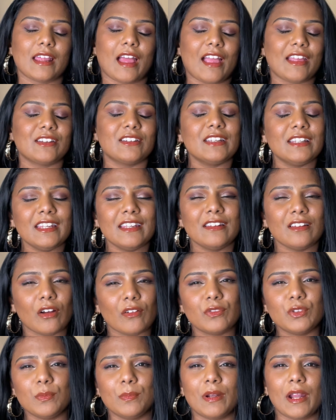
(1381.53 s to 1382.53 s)
I really love
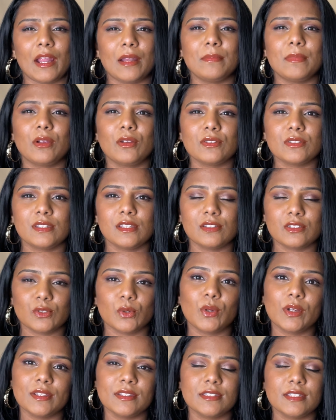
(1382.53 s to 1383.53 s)
the brand because they're so
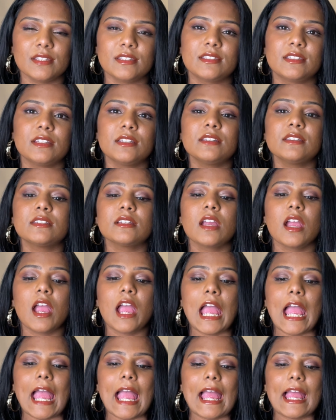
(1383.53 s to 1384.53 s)
consistent.
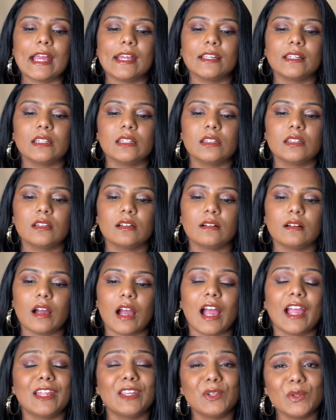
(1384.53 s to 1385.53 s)
And
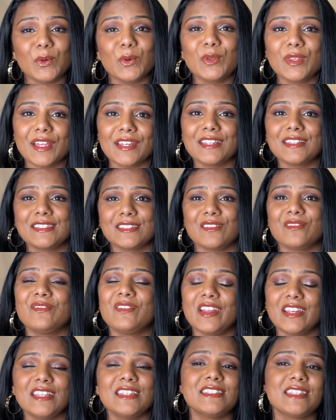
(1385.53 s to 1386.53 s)
I know that it's a
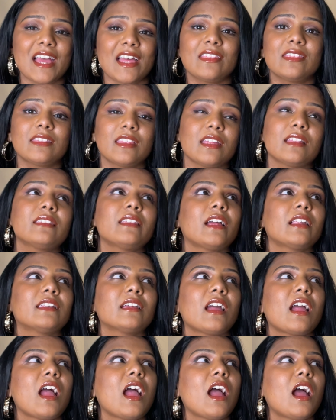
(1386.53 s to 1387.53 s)
very sad thing that
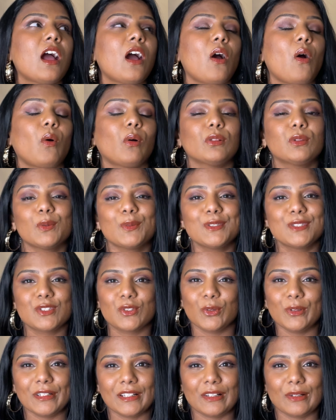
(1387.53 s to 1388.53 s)
although it's so
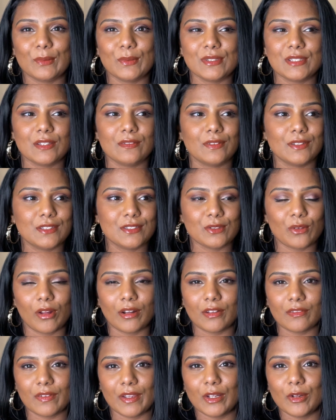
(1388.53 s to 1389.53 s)
inclusive, it's not
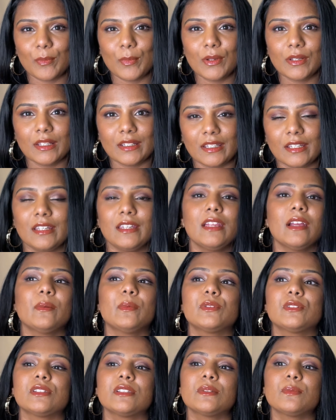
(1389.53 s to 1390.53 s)
available in India,
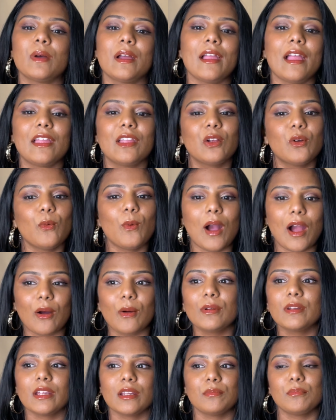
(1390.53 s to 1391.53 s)
which is why I go
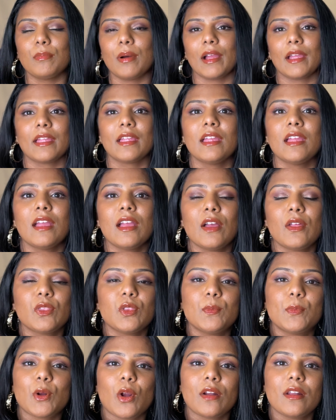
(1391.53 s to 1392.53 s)
out and buy the
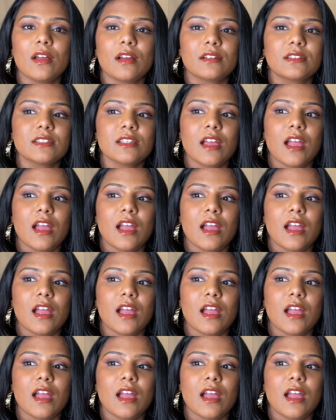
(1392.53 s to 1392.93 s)
products